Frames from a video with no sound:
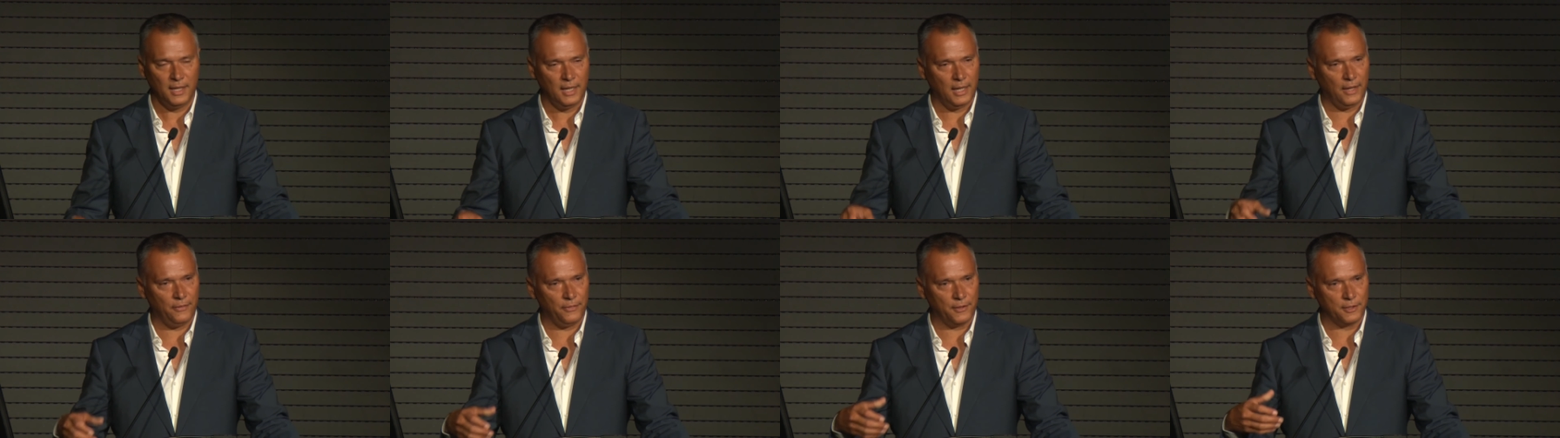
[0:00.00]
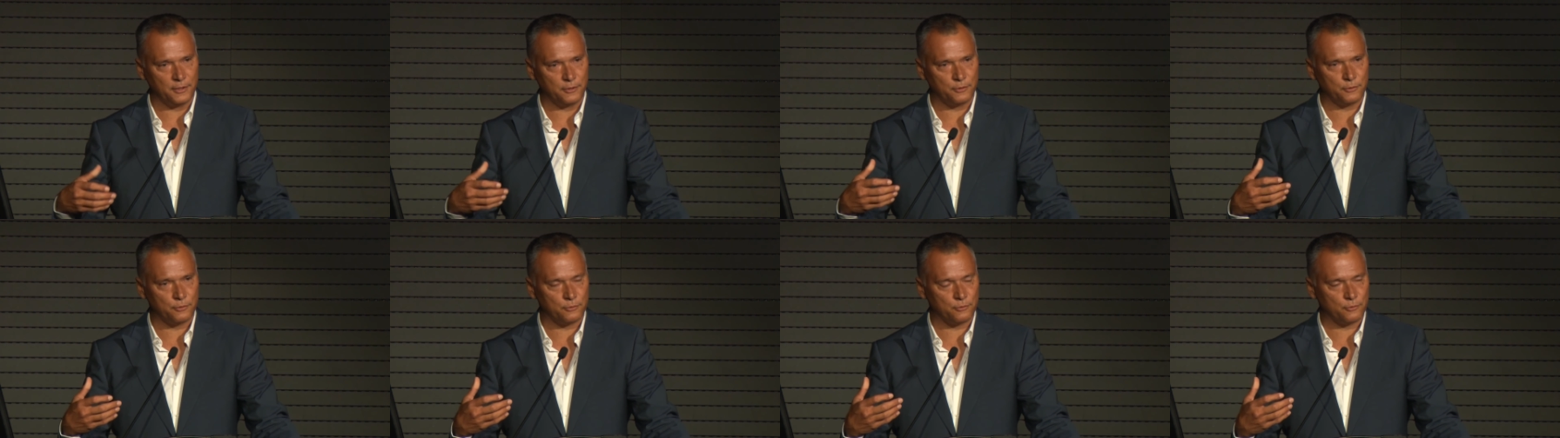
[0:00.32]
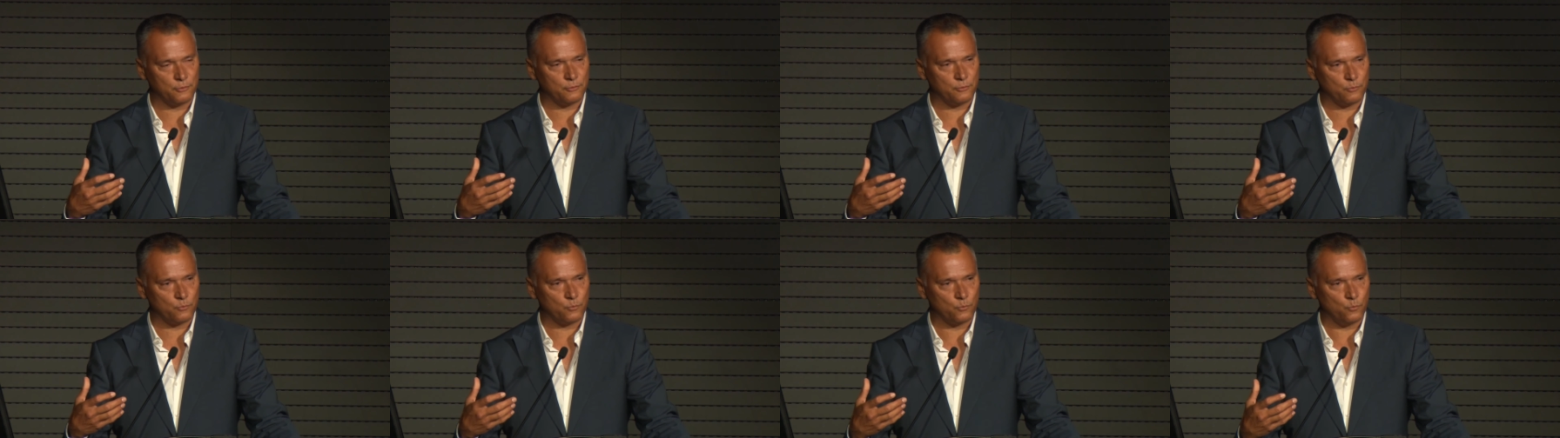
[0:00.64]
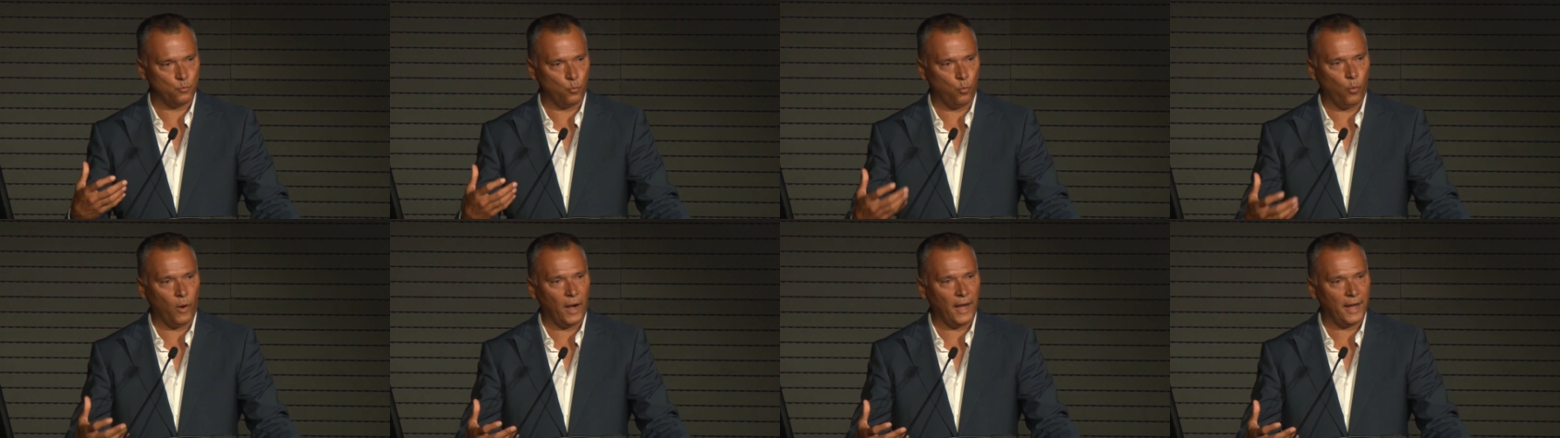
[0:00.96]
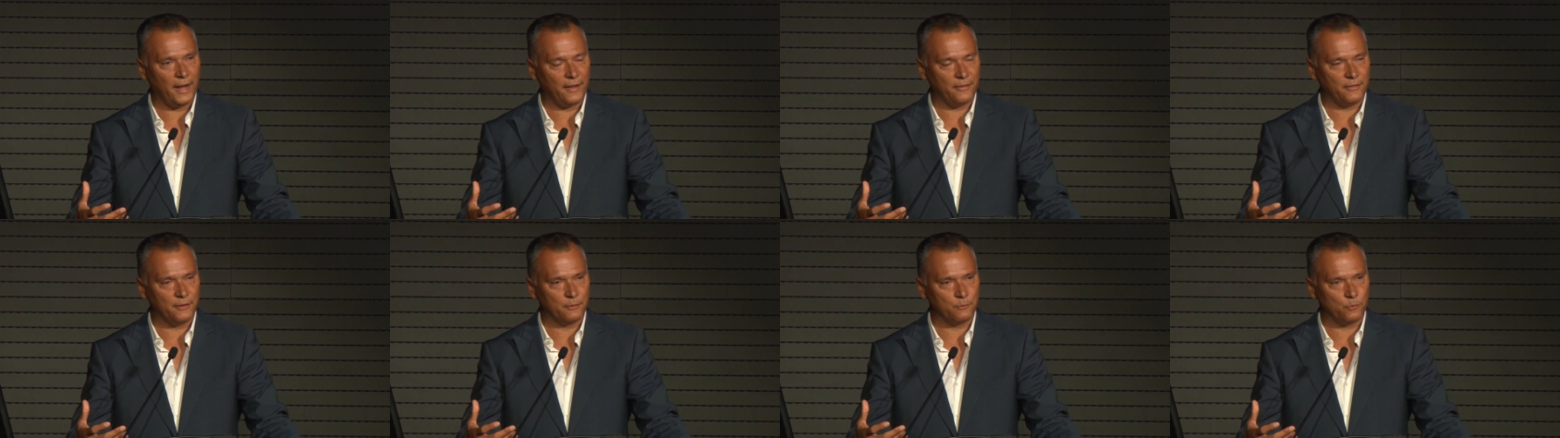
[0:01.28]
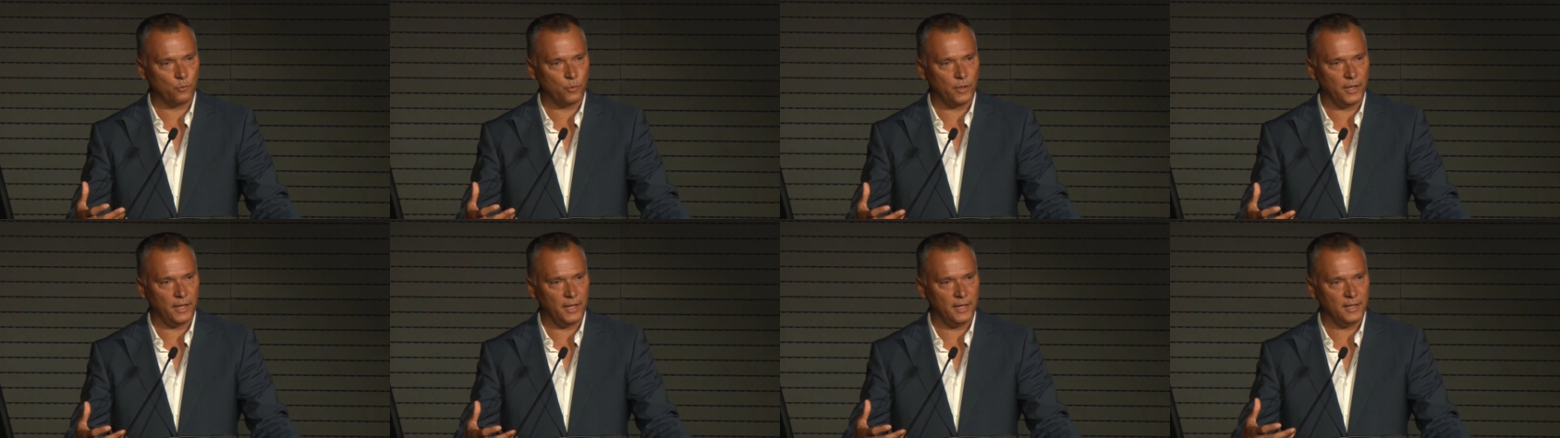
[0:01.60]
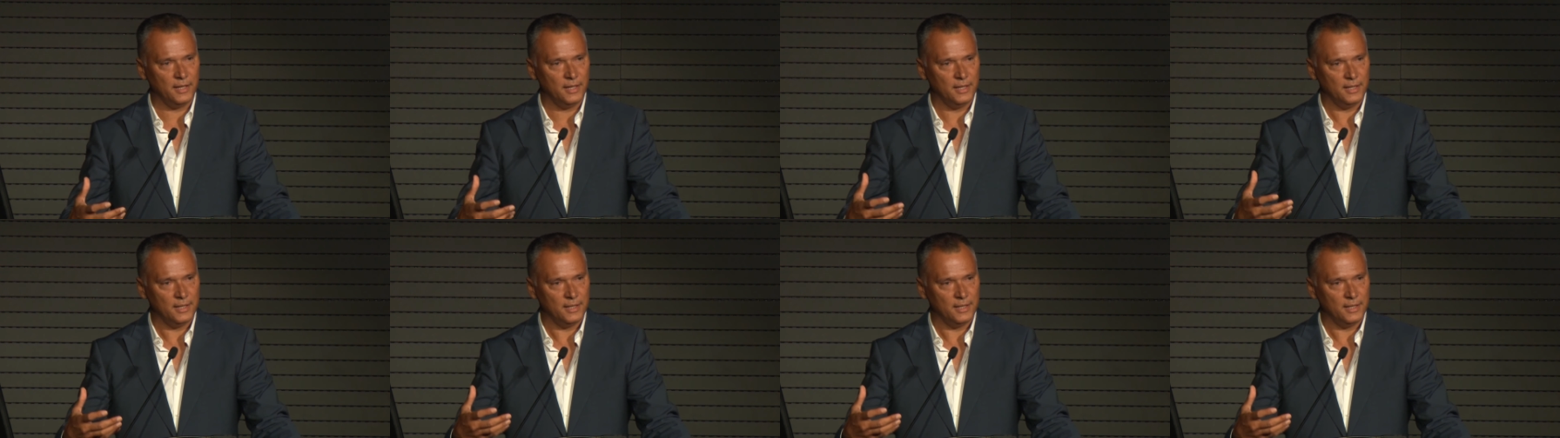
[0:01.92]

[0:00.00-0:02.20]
and the way that we